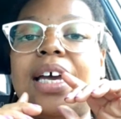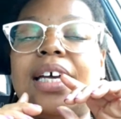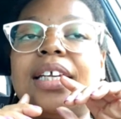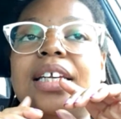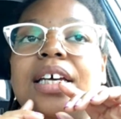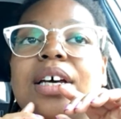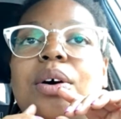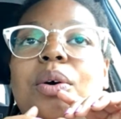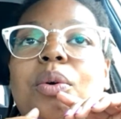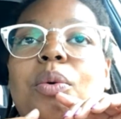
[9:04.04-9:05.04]
And
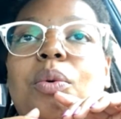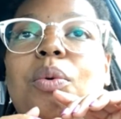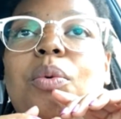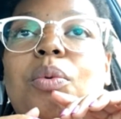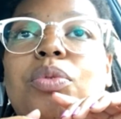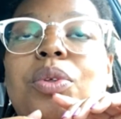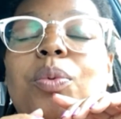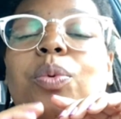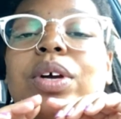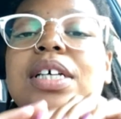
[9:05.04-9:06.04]

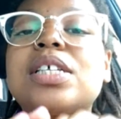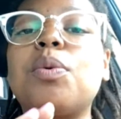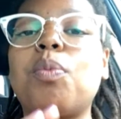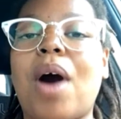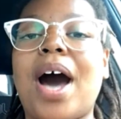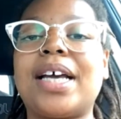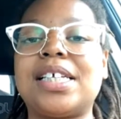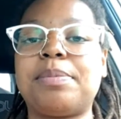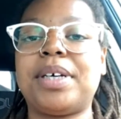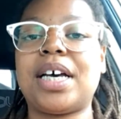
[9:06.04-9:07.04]
the reason why
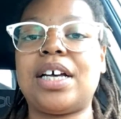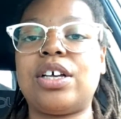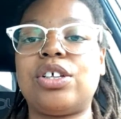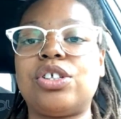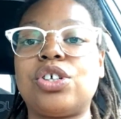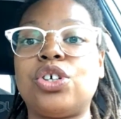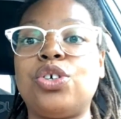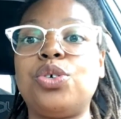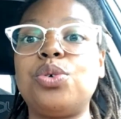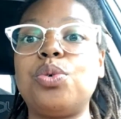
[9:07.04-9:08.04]
is because
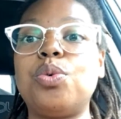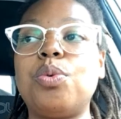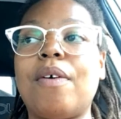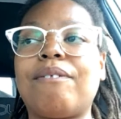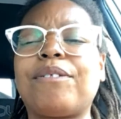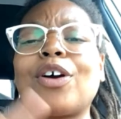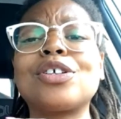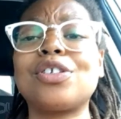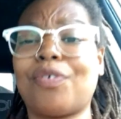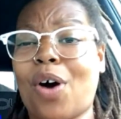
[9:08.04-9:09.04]
you,
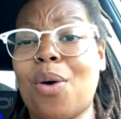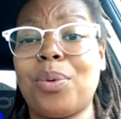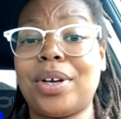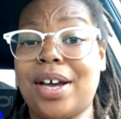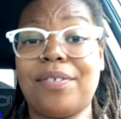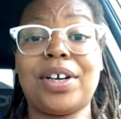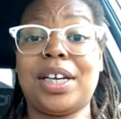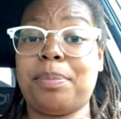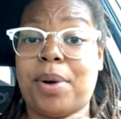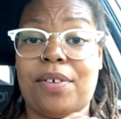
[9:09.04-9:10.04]
first of all, will never
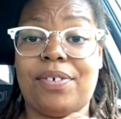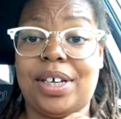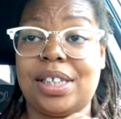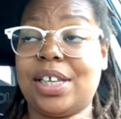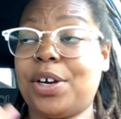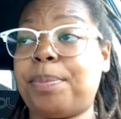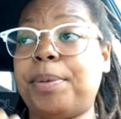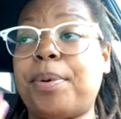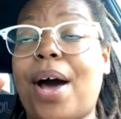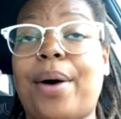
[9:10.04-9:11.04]
get it perfect. There are
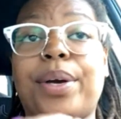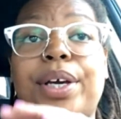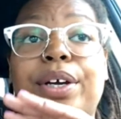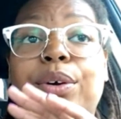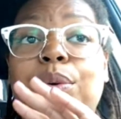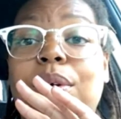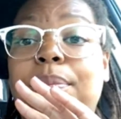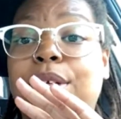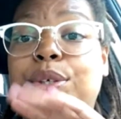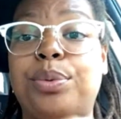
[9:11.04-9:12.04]
people out here who
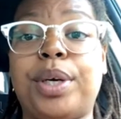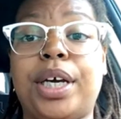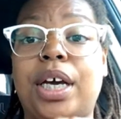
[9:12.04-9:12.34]
have been